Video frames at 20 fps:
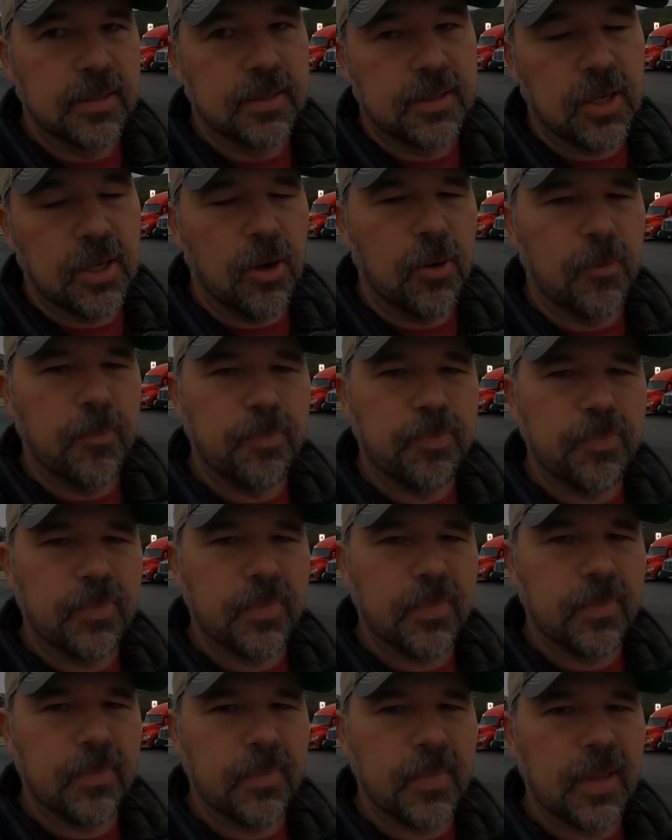So
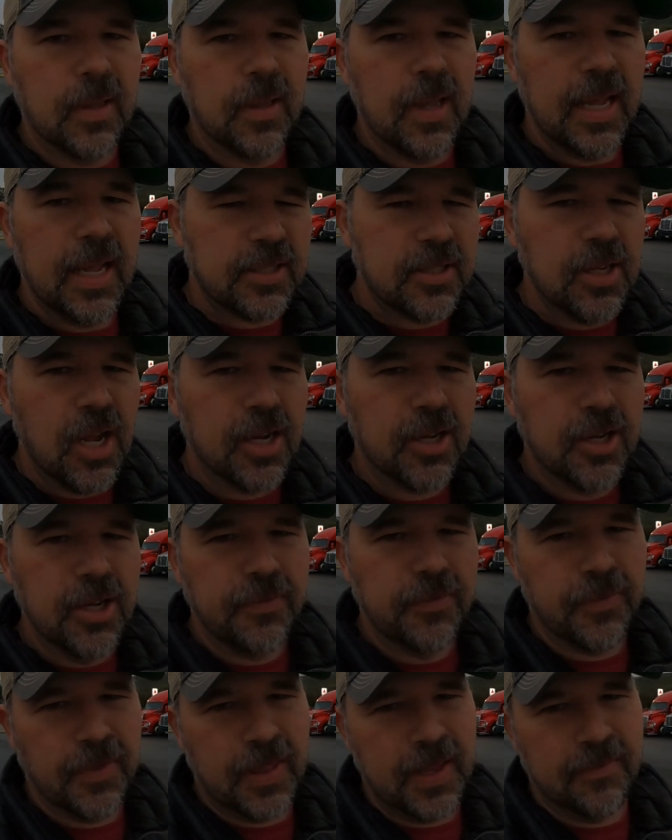it's not
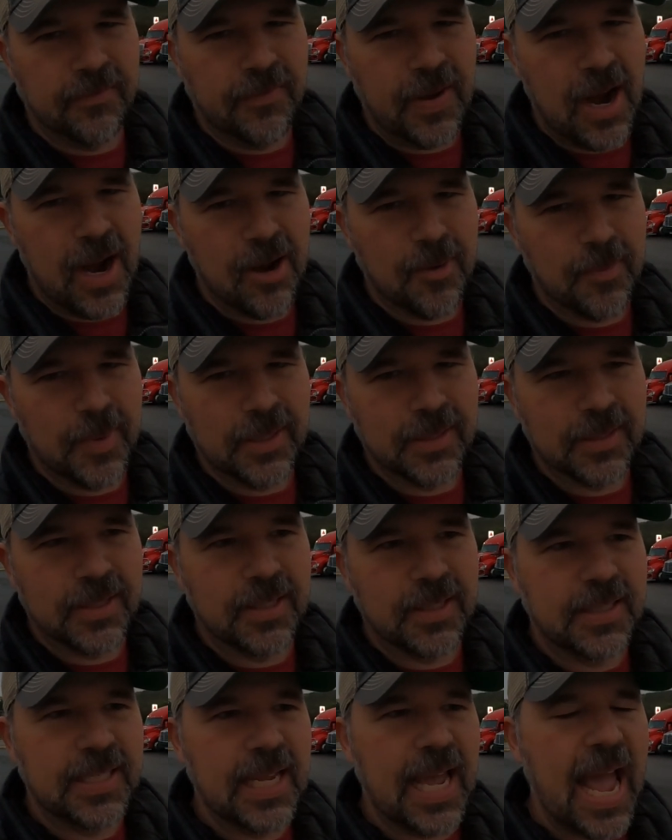good for the environment
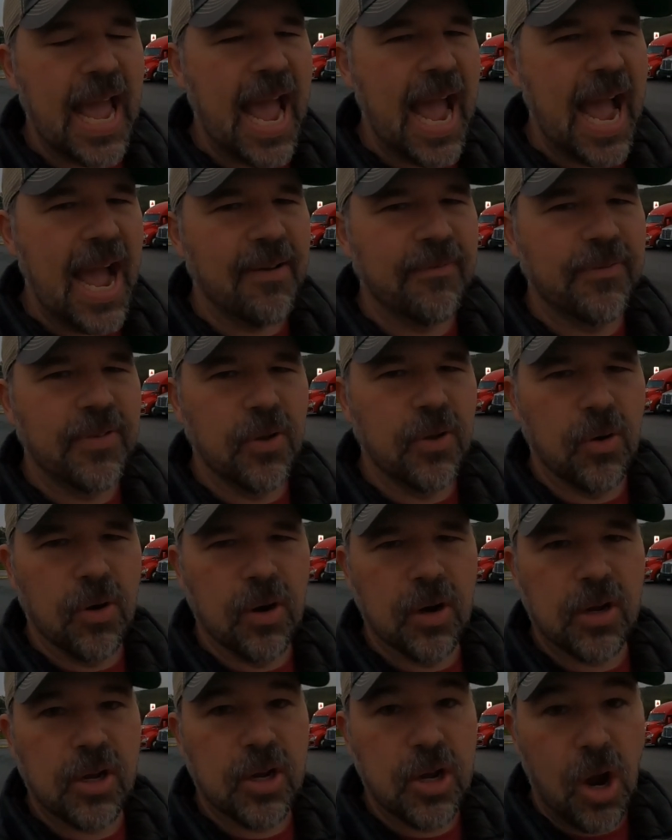to have
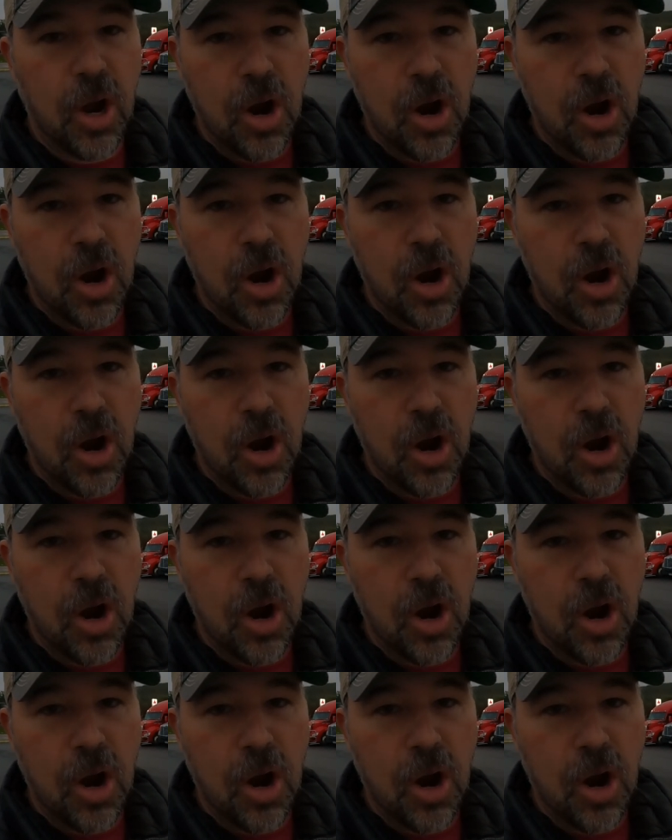your